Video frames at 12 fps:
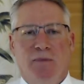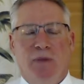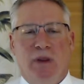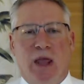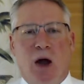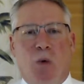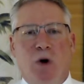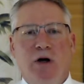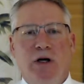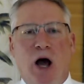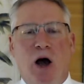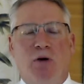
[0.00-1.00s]
Now, we're
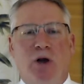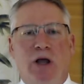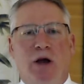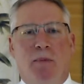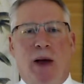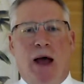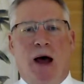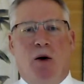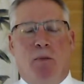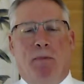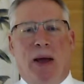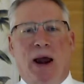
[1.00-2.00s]
talking
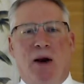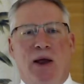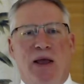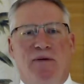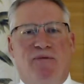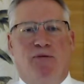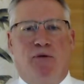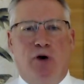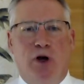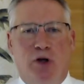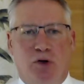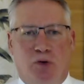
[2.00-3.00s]
about bearing
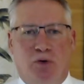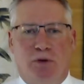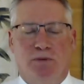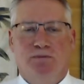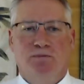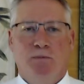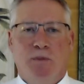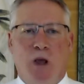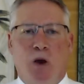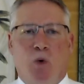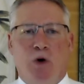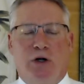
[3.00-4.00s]
fruit
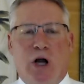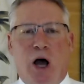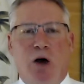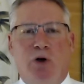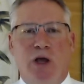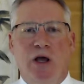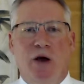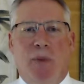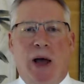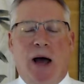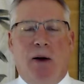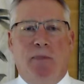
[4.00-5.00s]
we're talking
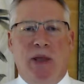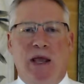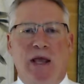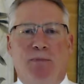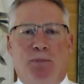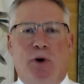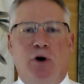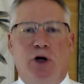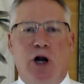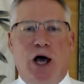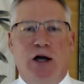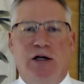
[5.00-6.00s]
about being
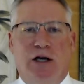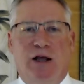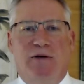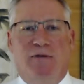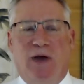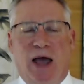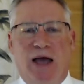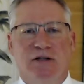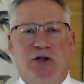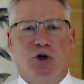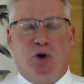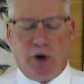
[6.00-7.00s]
productive as
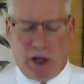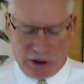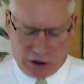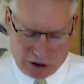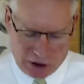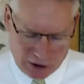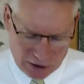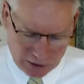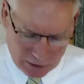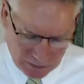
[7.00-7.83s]
Christians.